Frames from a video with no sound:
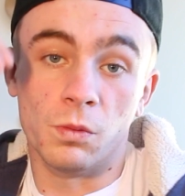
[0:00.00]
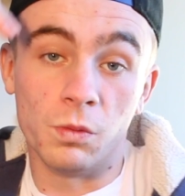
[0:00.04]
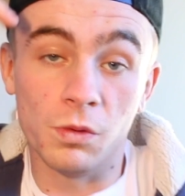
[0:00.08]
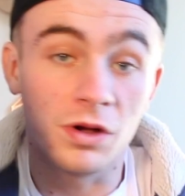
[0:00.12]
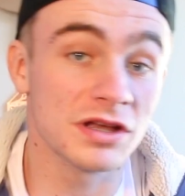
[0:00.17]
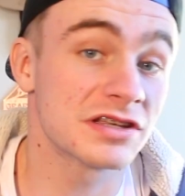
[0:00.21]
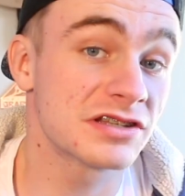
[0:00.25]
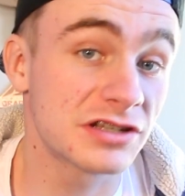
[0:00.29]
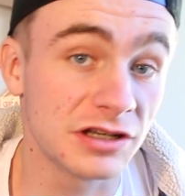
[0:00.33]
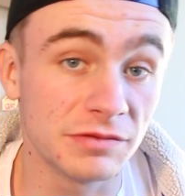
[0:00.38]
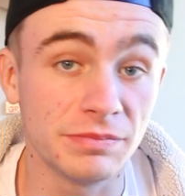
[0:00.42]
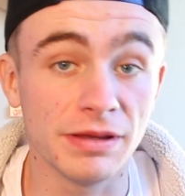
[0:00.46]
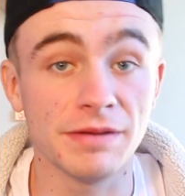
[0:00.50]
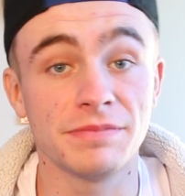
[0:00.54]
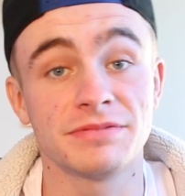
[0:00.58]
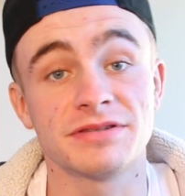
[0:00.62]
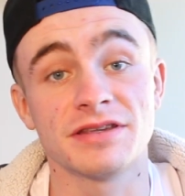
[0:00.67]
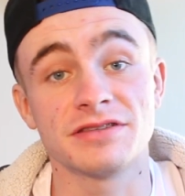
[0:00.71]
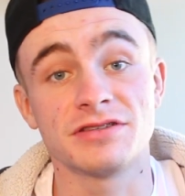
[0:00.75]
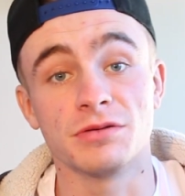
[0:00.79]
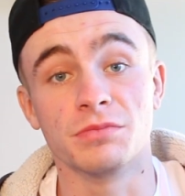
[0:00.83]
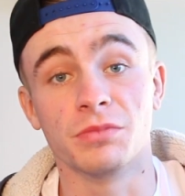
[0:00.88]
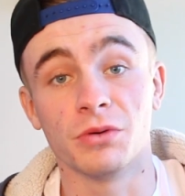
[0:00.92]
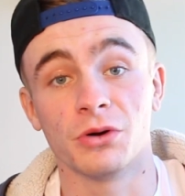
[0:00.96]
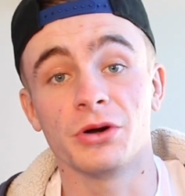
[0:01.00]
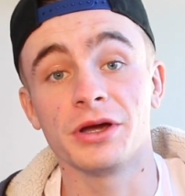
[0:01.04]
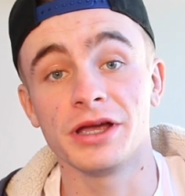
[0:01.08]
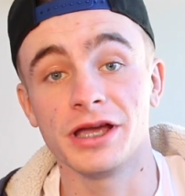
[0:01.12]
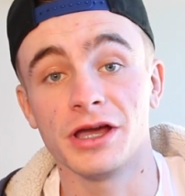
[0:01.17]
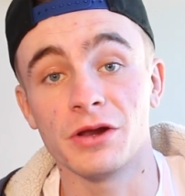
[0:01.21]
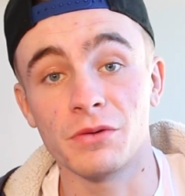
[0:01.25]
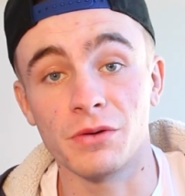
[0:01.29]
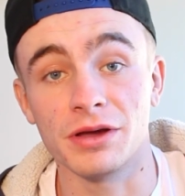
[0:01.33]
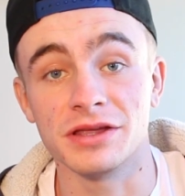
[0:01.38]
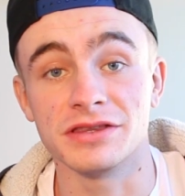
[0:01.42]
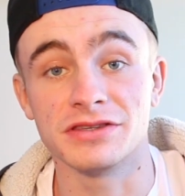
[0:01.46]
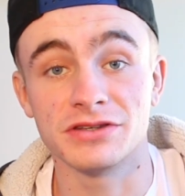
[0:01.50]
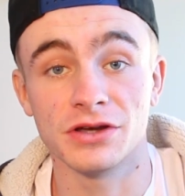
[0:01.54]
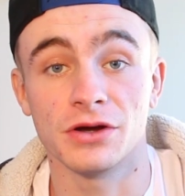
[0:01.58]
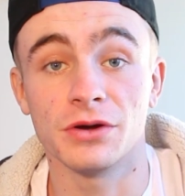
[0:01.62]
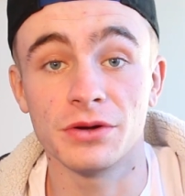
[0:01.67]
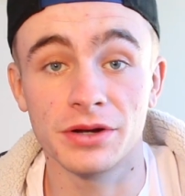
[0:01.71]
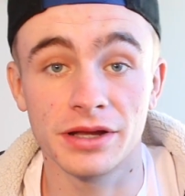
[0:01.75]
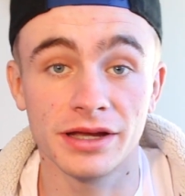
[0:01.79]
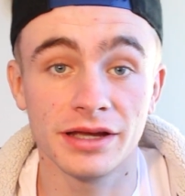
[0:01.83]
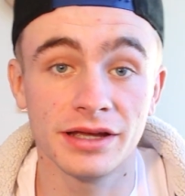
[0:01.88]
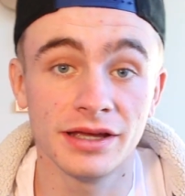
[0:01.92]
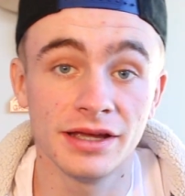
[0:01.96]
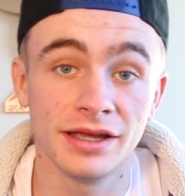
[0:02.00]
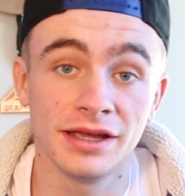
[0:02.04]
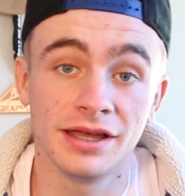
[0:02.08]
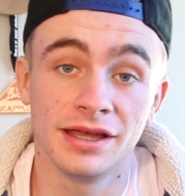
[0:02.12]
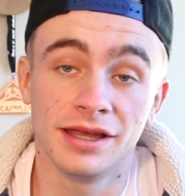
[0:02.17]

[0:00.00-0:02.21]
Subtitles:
What's good, peeps? It's your boy, Eduard Todor.